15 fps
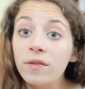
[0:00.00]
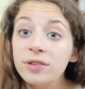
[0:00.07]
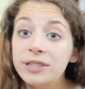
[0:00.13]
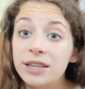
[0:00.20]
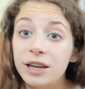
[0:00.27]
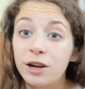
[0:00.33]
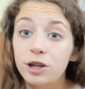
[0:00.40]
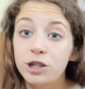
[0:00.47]
of
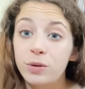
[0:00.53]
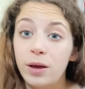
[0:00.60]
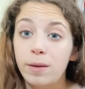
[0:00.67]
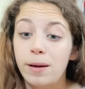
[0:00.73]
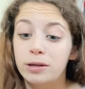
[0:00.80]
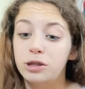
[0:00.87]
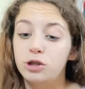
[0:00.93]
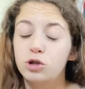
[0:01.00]
sneakers so I go
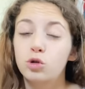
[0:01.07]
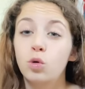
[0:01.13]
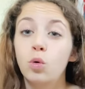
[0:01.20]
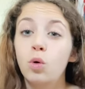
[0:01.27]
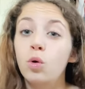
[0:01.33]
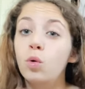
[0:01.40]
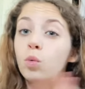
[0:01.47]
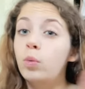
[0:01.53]
back to
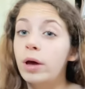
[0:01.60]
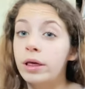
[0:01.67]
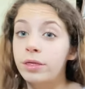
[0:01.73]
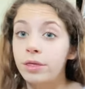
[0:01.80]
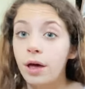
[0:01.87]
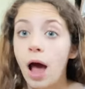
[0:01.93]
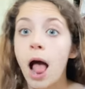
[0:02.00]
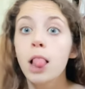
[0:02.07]
school with
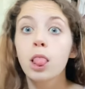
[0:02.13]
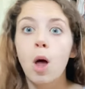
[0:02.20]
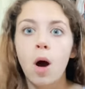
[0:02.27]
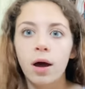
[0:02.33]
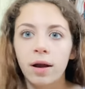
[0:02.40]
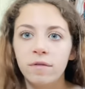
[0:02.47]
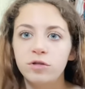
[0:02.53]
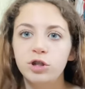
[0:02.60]
a
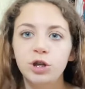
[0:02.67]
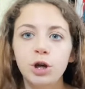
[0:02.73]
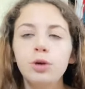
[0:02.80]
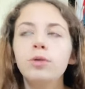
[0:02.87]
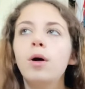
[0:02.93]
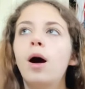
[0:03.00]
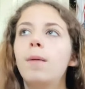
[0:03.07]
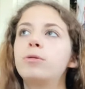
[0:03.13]
lot of
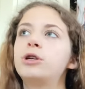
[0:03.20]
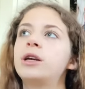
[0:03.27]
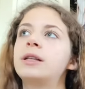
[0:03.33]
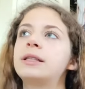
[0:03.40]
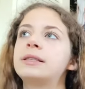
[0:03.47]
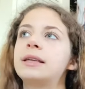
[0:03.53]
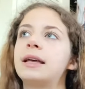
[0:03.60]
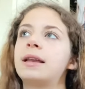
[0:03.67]
shoe
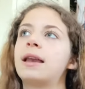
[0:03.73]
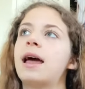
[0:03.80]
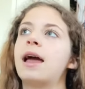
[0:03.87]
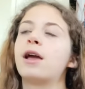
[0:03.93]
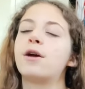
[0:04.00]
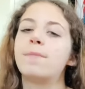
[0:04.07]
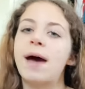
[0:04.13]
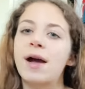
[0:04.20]
options and I
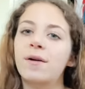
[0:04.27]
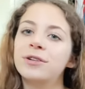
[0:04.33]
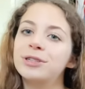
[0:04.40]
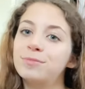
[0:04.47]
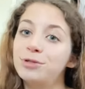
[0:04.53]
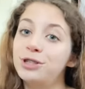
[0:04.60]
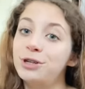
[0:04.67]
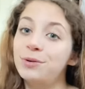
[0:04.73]
go back with
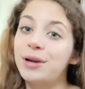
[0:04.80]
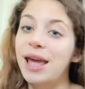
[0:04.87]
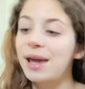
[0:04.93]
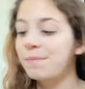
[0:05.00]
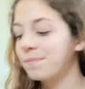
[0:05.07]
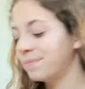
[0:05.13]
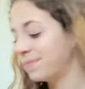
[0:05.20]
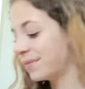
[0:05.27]
some shoe
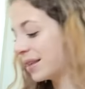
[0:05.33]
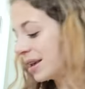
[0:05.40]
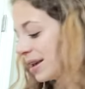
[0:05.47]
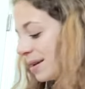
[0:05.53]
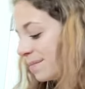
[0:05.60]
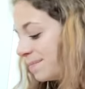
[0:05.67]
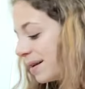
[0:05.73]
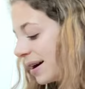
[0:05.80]
game.
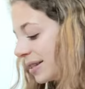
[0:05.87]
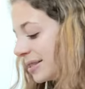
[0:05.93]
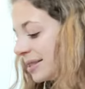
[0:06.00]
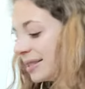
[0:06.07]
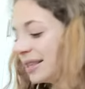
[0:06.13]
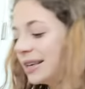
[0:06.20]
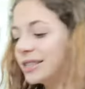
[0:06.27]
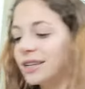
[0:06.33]

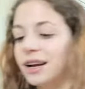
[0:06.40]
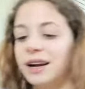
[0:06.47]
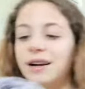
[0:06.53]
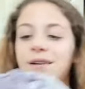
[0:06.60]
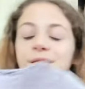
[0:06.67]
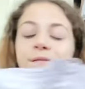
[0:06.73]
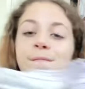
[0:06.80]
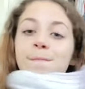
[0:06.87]
But these
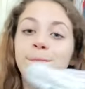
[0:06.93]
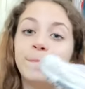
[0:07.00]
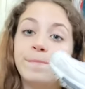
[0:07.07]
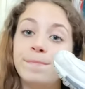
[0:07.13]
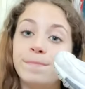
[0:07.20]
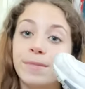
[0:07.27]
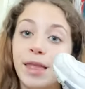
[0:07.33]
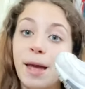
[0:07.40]
are
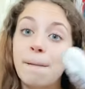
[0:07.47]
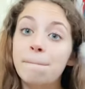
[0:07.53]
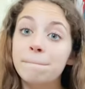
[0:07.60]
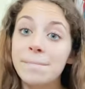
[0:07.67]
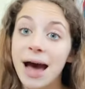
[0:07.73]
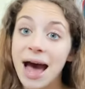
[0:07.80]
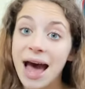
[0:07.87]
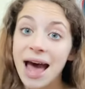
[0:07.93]

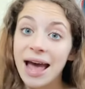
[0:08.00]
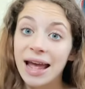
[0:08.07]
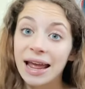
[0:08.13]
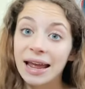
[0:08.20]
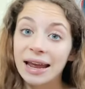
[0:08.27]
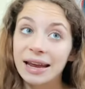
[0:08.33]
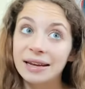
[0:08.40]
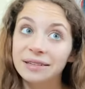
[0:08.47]

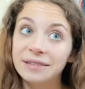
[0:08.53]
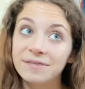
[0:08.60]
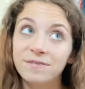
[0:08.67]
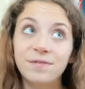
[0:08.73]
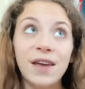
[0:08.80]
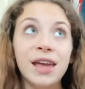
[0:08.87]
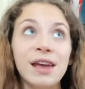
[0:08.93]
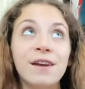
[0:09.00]
my
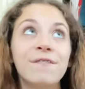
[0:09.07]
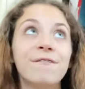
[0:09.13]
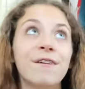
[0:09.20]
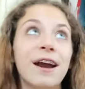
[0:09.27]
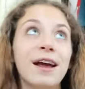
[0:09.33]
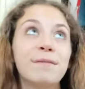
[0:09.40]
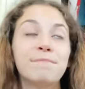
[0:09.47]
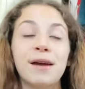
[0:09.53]

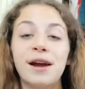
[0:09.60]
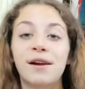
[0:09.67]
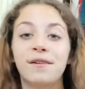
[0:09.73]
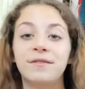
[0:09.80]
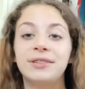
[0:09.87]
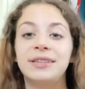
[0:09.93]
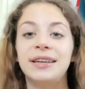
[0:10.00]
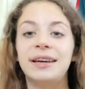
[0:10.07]
favorite pair
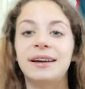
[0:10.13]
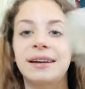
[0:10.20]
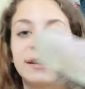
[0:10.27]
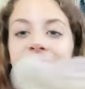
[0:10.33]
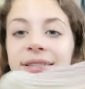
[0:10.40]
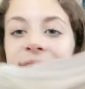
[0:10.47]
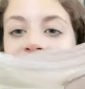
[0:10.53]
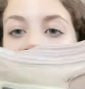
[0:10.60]
of
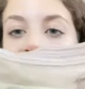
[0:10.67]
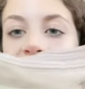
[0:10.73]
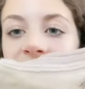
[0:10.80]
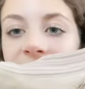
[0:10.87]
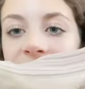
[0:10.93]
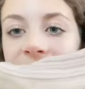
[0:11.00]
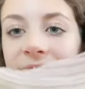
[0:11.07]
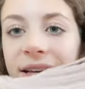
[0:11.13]
sneakers.
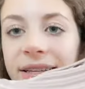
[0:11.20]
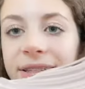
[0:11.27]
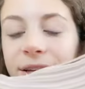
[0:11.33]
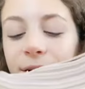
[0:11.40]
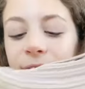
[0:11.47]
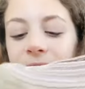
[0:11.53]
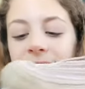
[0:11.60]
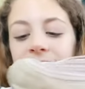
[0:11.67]
These
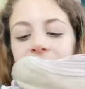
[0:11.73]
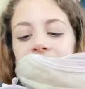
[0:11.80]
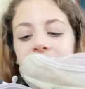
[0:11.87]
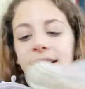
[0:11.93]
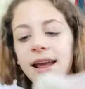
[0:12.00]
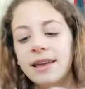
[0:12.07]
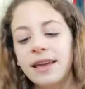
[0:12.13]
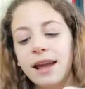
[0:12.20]
are the
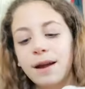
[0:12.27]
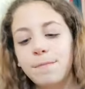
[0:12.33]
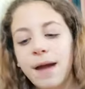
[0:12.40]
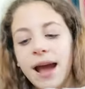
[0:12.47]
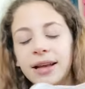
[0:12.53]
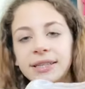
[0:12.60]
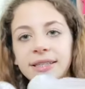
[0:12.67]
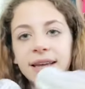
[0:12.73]
Nike Air
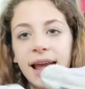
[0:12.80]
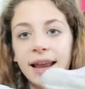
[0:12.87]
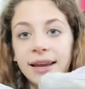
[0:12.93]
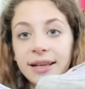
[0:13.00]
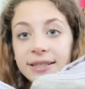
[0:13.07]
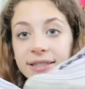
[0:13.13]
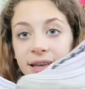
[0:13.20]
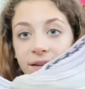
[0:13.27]
Max
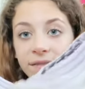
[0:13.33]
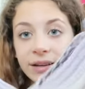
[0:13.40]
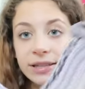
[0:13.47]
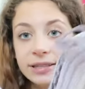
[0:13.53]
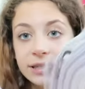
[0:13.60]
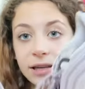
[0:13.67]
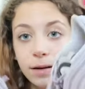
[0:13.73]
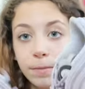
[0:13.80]

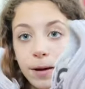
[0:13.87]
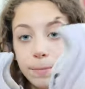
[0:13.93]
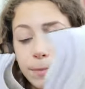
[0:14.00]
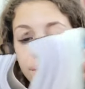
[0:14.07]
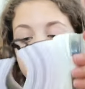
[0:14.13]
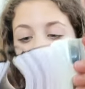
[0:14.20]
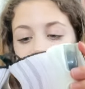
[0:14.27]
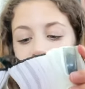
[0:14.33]
97s. They're my
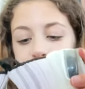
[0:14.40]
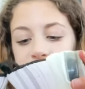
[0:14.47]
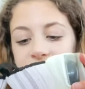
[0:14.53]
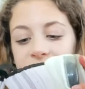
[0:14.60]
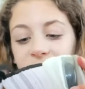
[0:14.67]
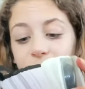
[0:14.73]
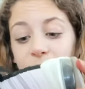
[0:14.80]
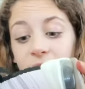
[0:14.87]
most
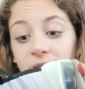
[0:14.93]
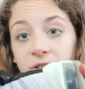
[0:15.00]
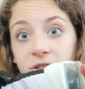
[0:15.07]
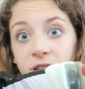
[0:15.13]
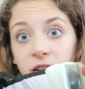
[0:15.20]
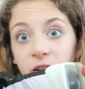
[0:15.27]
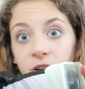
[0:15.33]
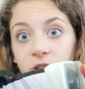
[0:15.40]
expensive pair of
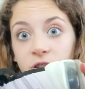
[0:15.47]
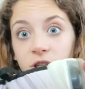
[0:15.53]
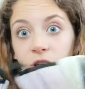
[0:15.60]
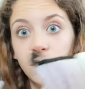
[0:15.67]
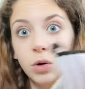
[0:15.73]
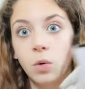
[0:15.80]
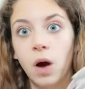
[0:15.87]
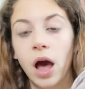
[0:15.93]
sneakers,
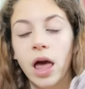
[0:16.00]
too.